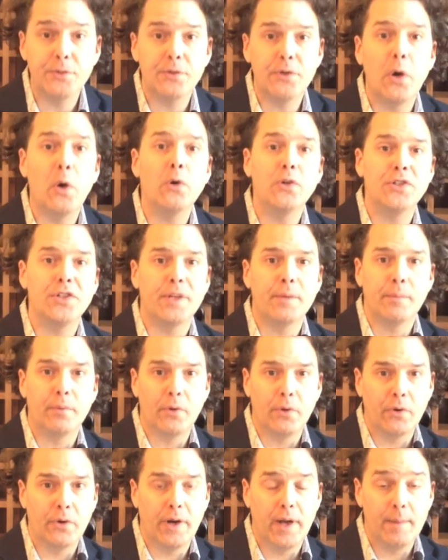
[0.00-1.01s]
coaching
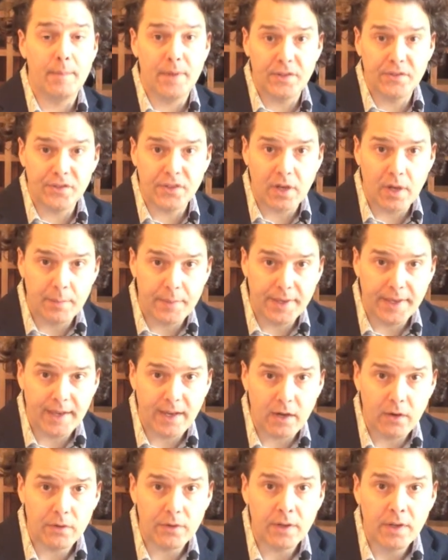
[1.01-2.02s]
program that's coming
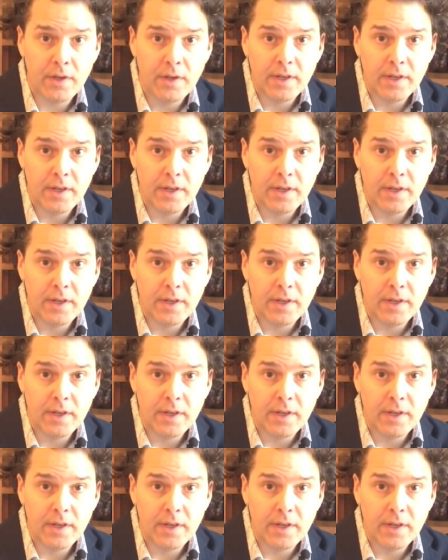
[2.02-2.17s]
out